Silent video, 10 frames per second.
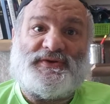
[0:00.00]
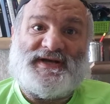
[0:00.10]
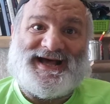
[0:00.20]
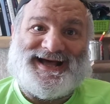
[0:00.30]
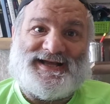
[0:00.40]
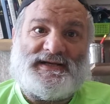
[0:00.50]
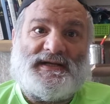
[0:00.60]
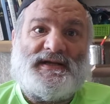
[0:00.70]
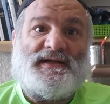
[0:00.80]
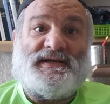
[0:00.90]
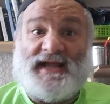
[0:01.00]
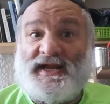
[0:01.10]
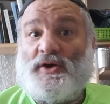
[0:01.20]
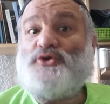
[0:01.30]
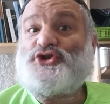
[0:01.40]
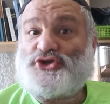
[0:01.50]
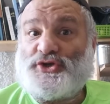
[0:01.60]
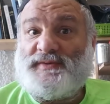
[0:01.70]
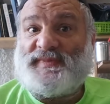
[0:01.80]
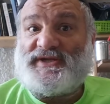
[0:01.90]
not. NATO
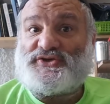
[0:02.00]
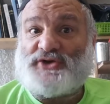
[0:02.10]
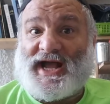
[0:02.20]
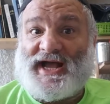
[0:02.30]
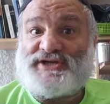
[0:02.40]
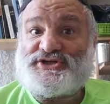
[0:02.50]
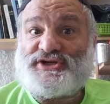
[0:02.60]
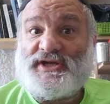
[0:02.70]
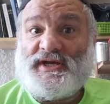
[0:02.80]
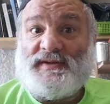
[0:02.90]
should be trashed